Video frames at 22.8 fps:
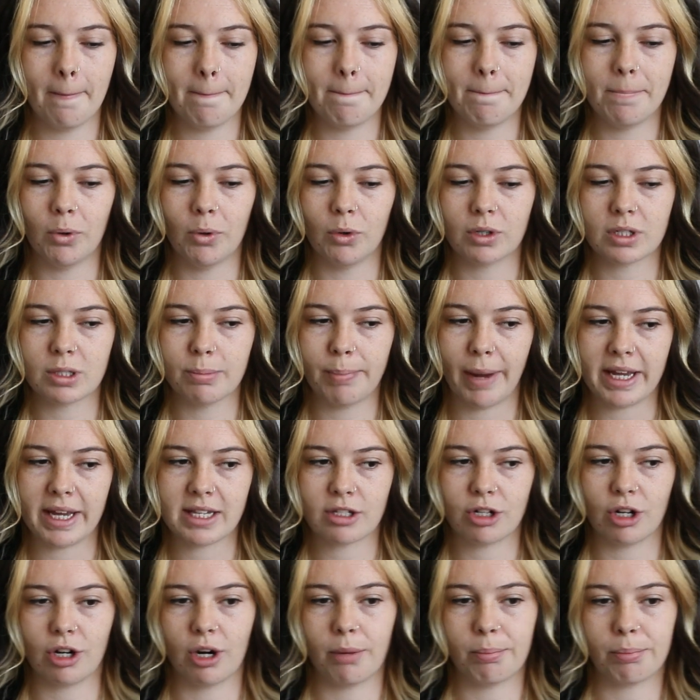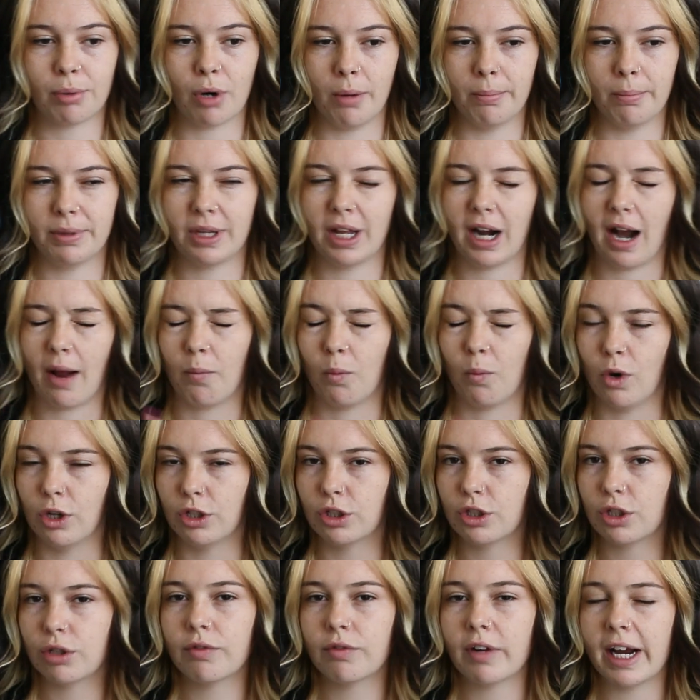books based on a prompt that I
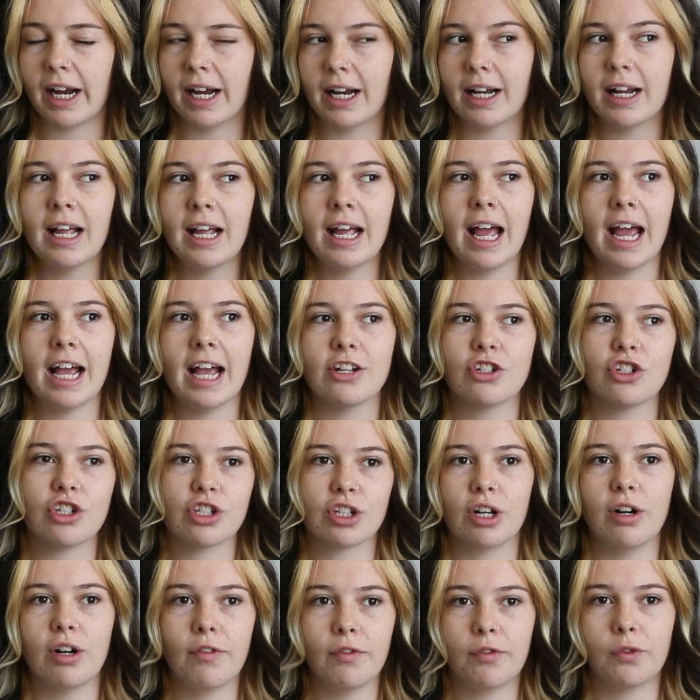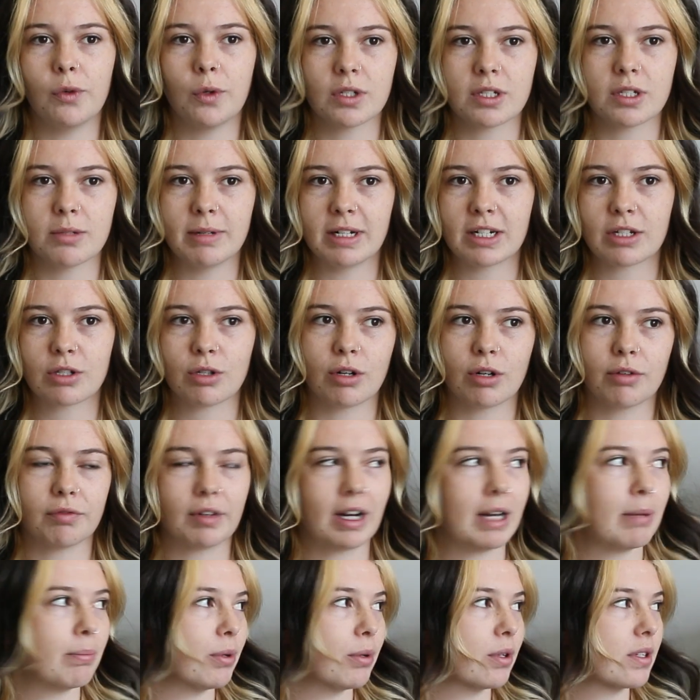want to read. It's just going to force me to sort of
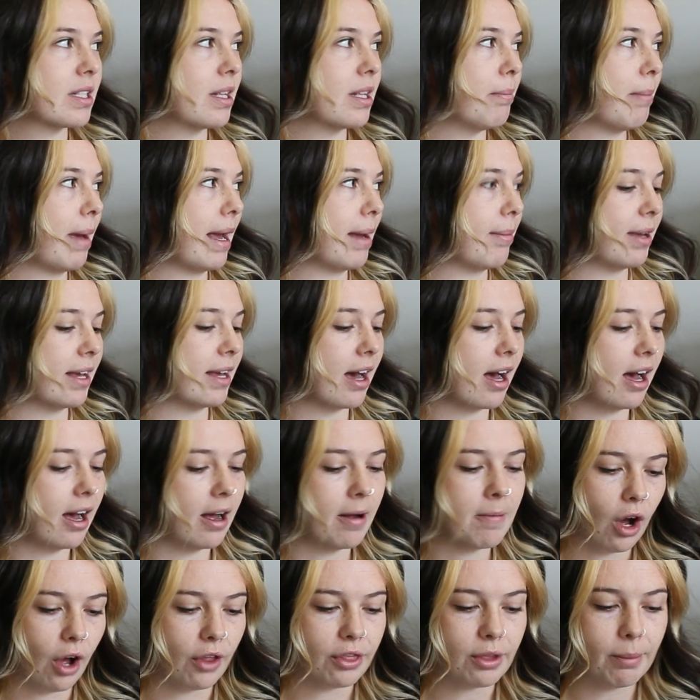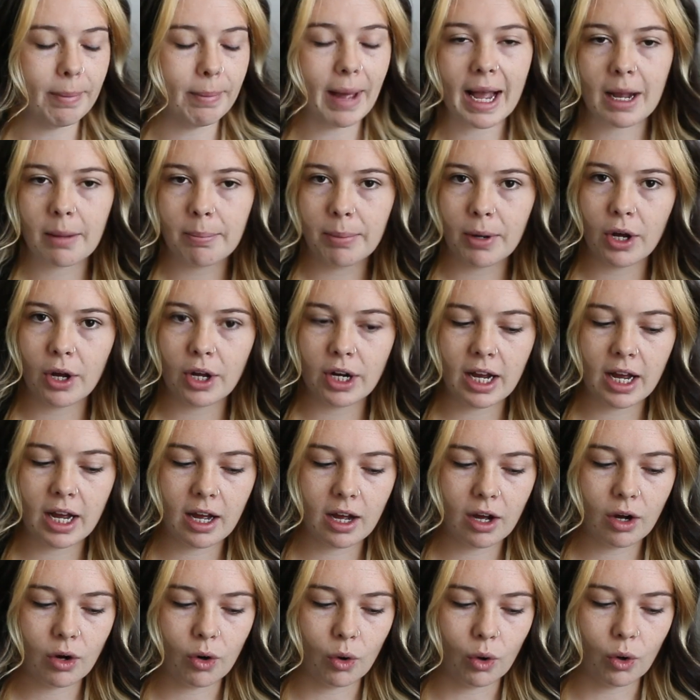read books that maybe are on the back
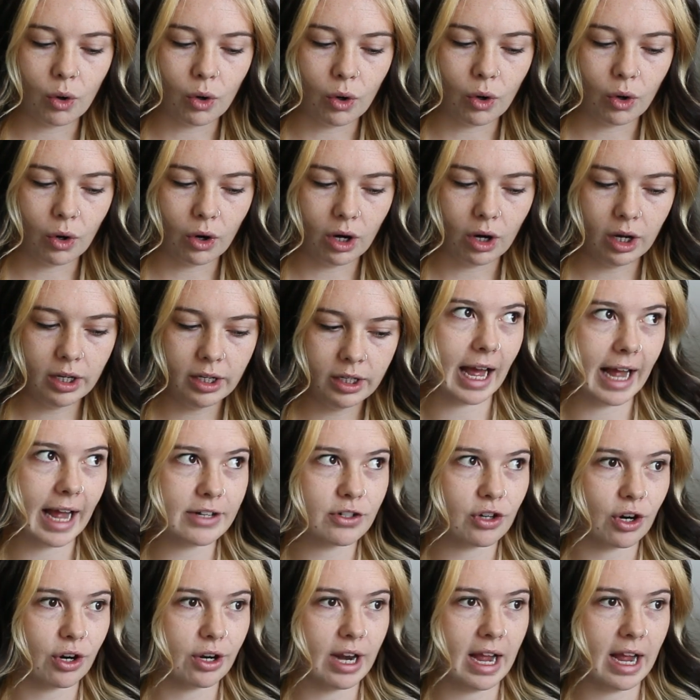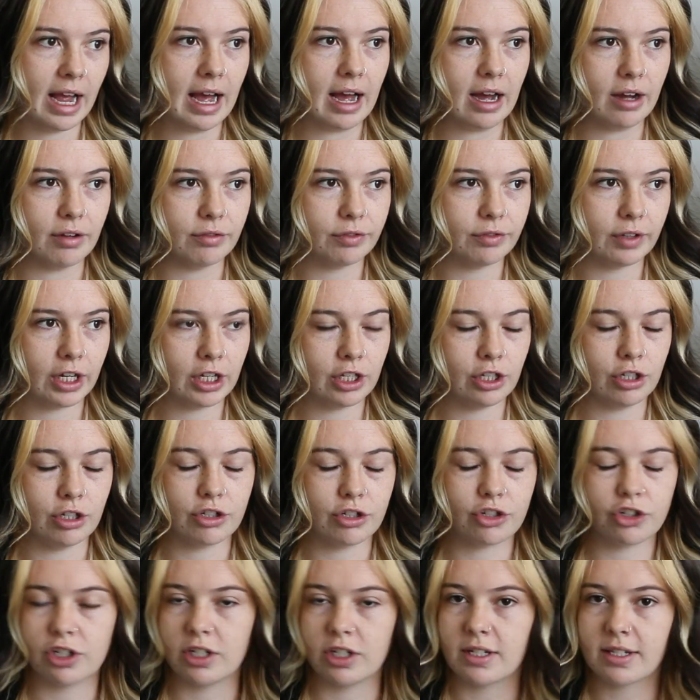burner or I don't have a
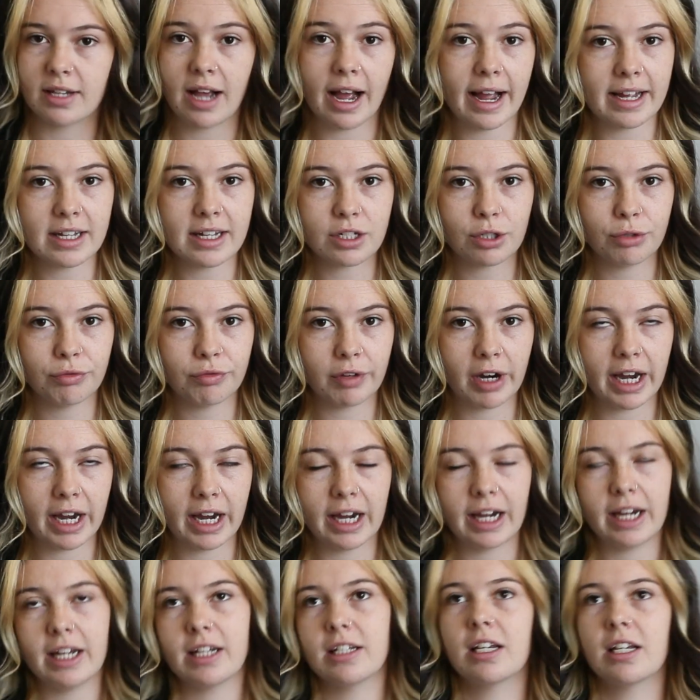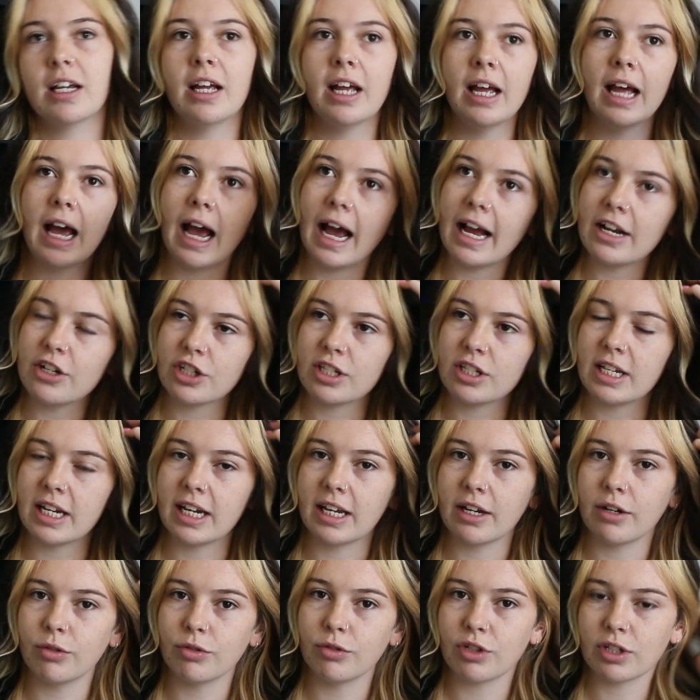huge desire to read. I just think
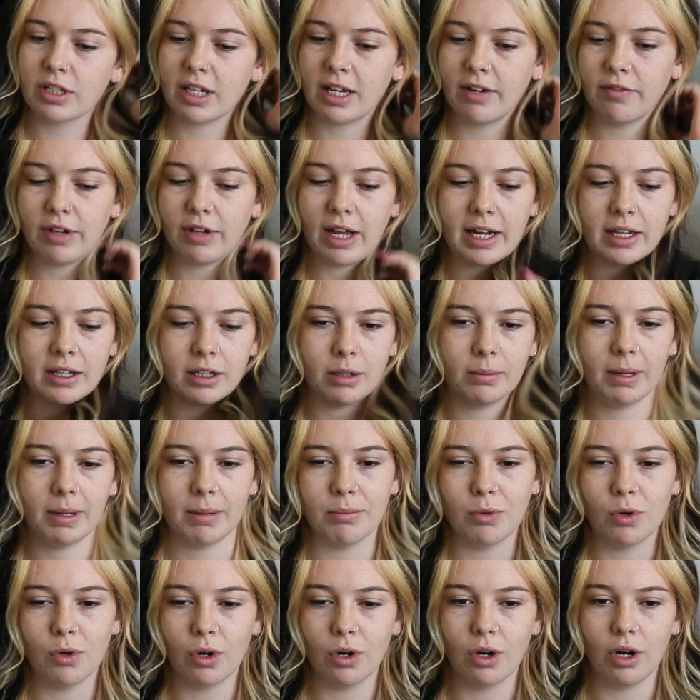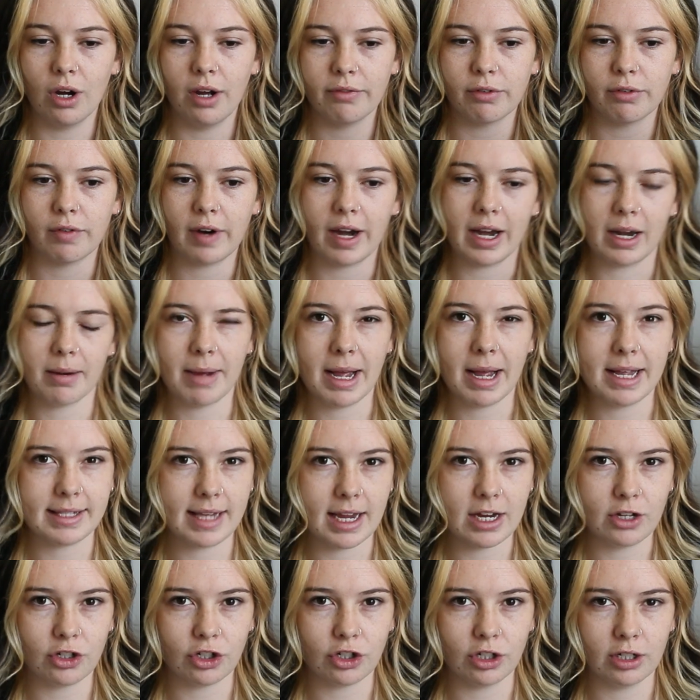it'll just give like a little bit more of a
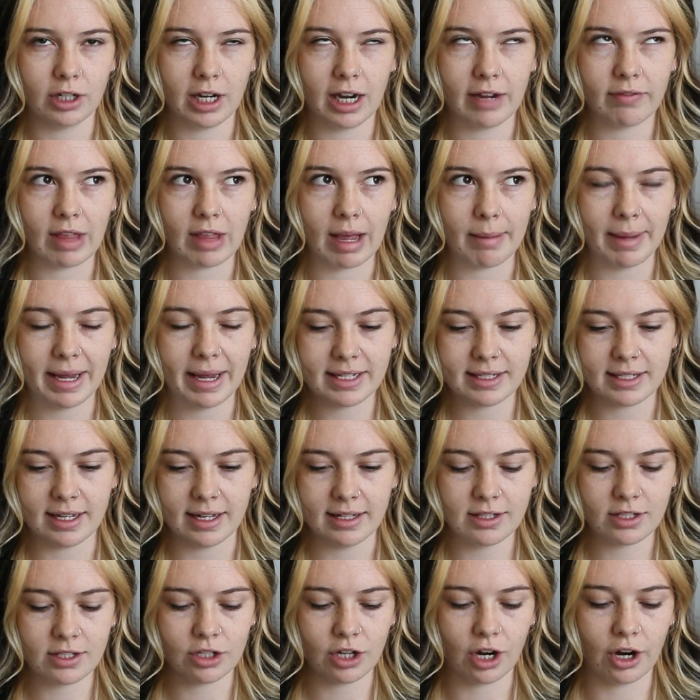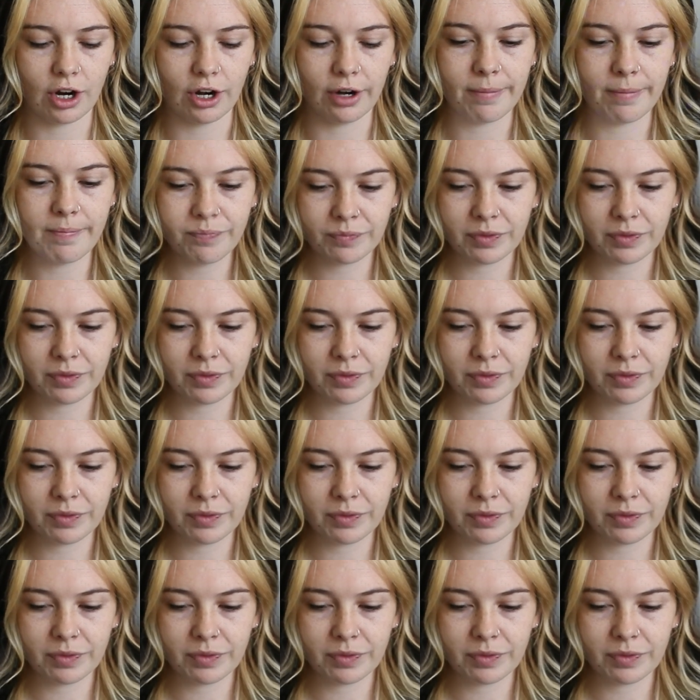randomization, if that makes sense. So